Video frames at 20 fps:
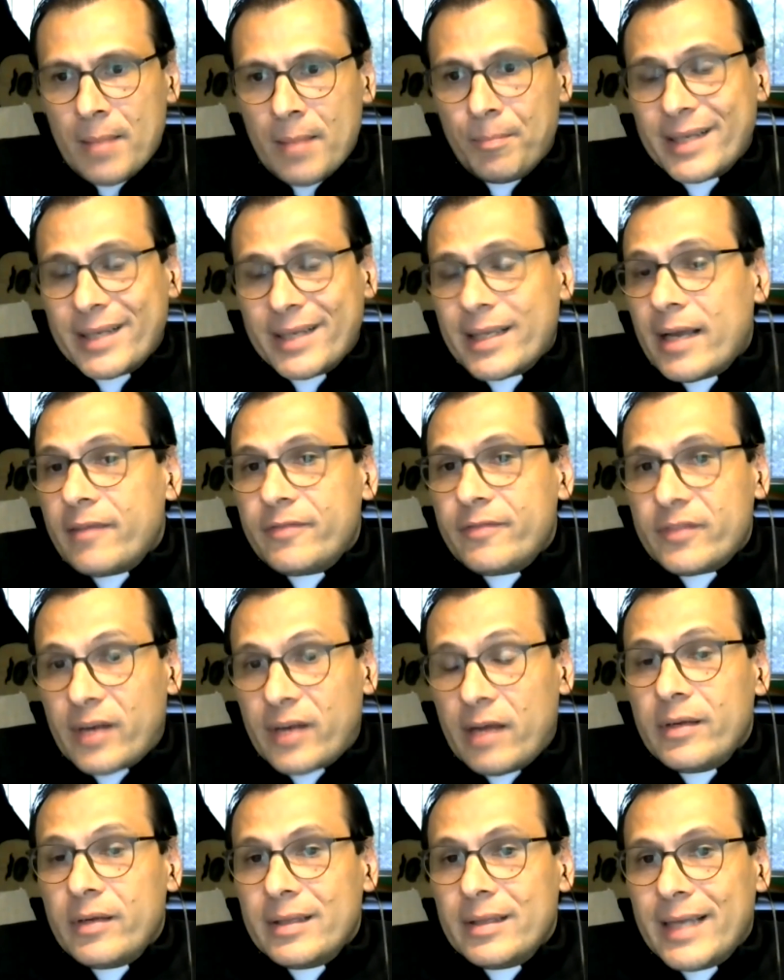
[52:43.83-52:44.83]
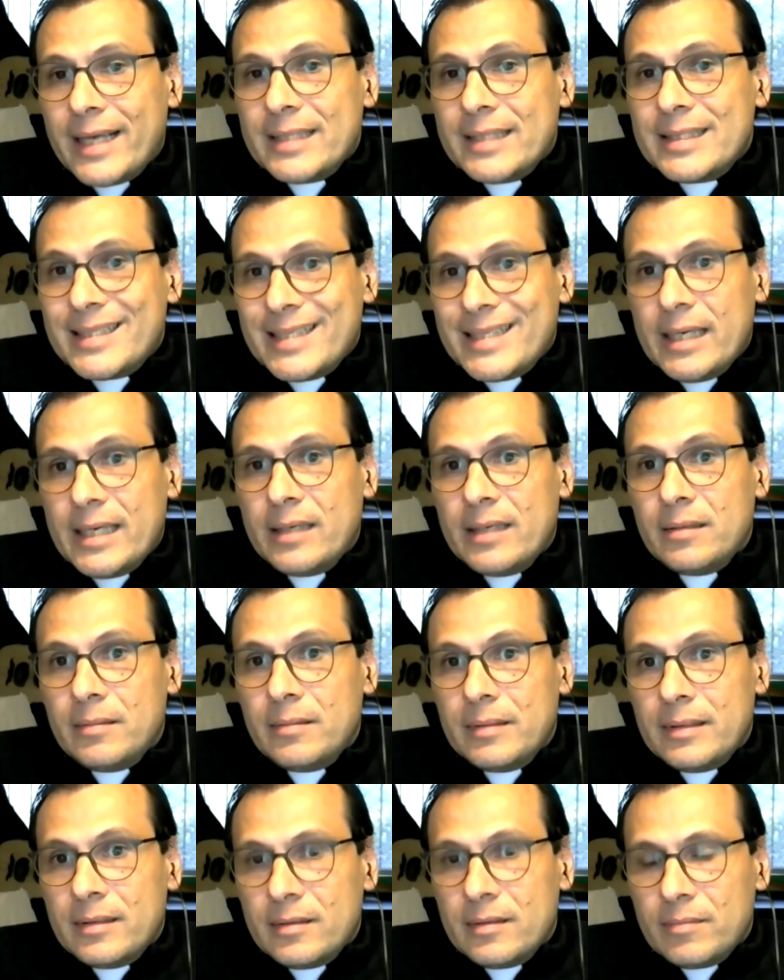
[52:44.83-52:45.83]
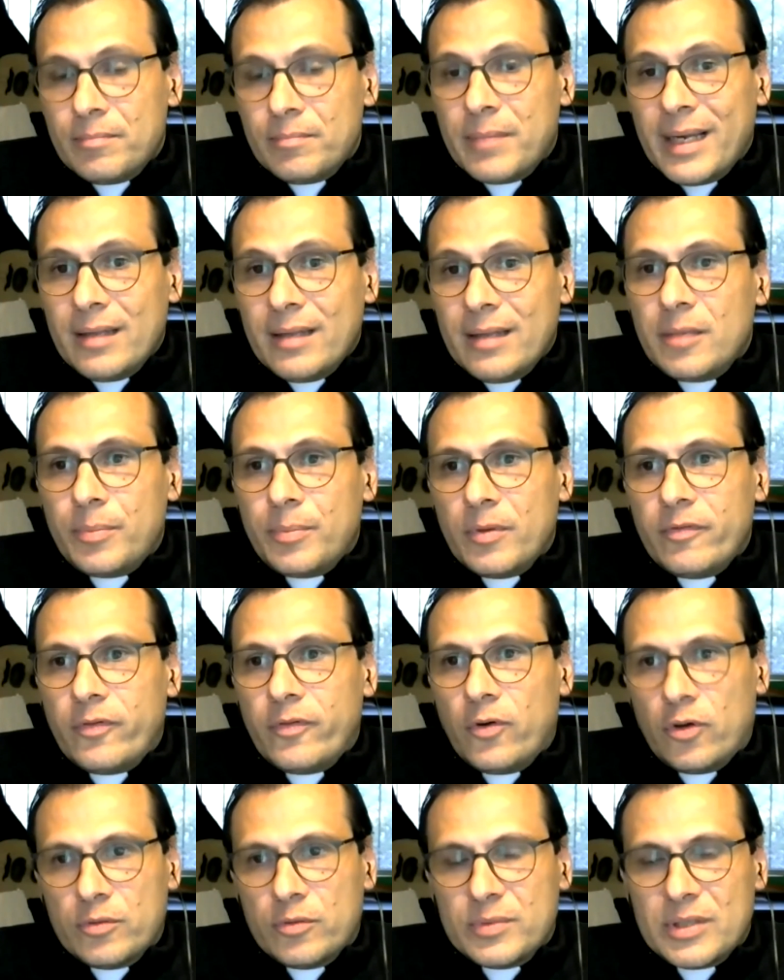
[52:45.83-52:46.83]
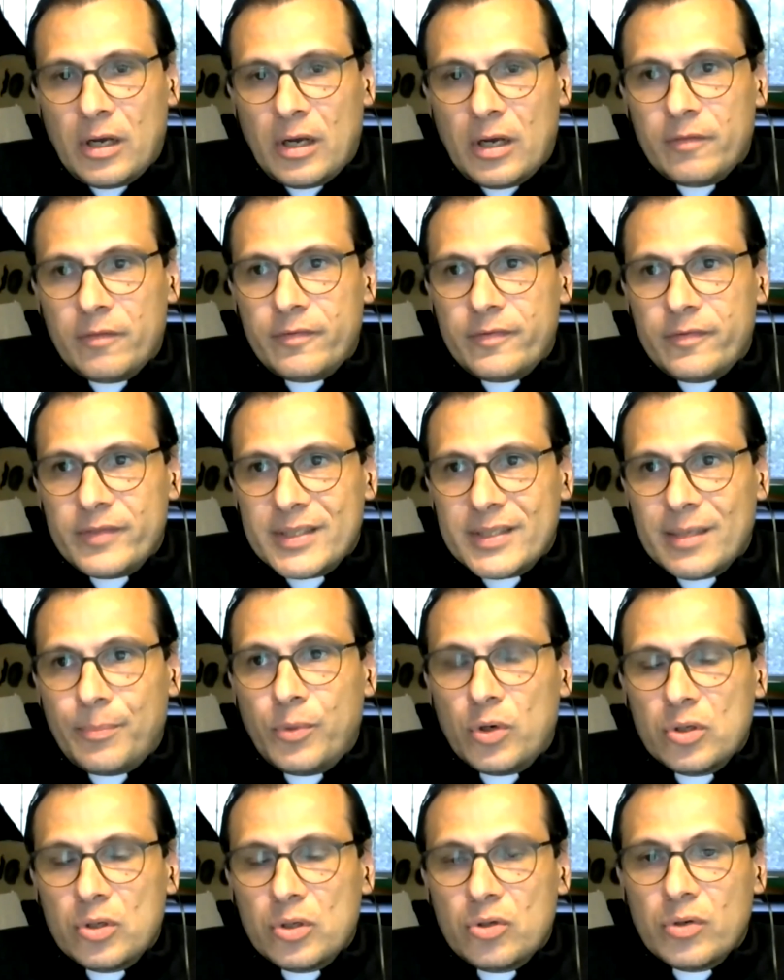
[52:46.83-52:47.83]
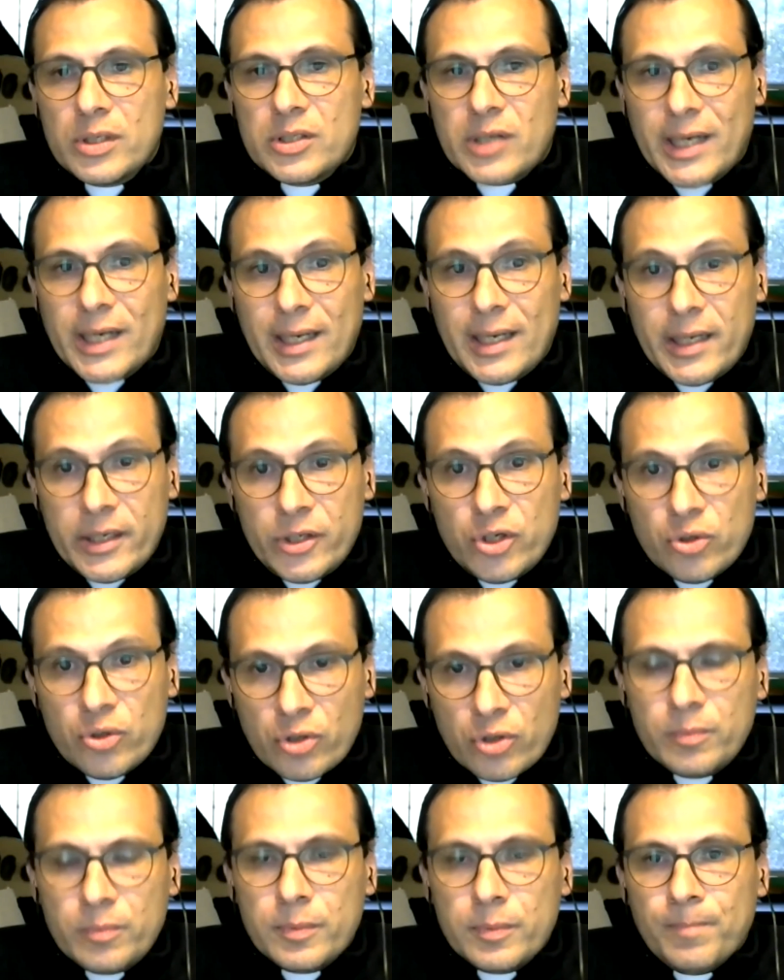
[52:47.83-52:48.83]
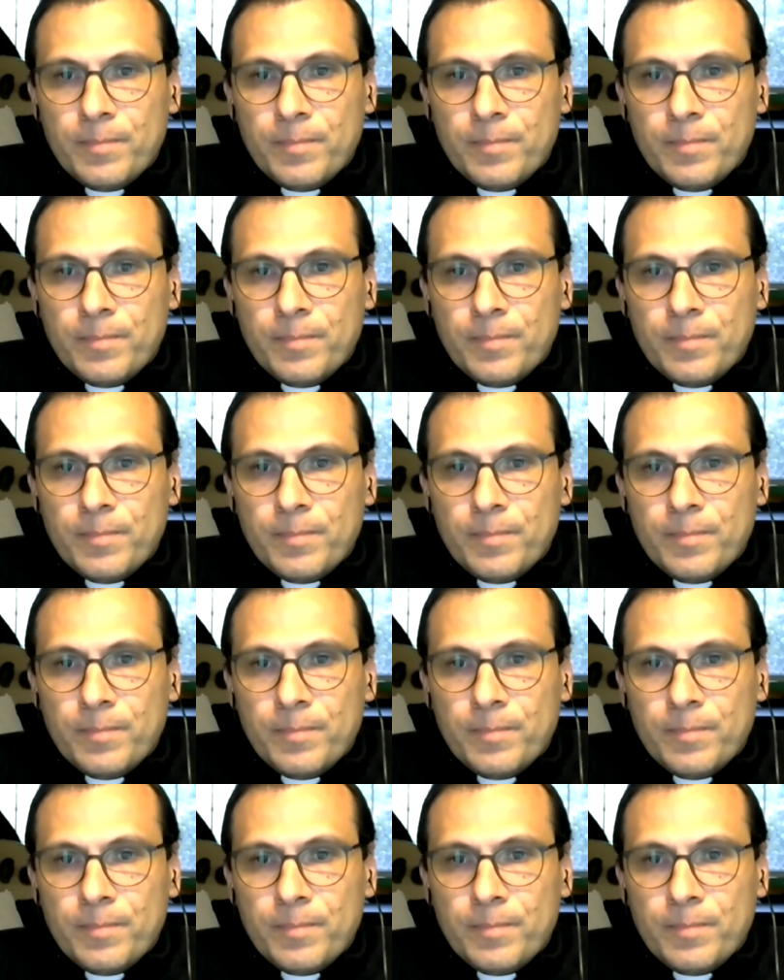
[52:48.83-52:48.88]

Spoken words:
But I've traveled and seen multiple forms of support to Israel in Europe.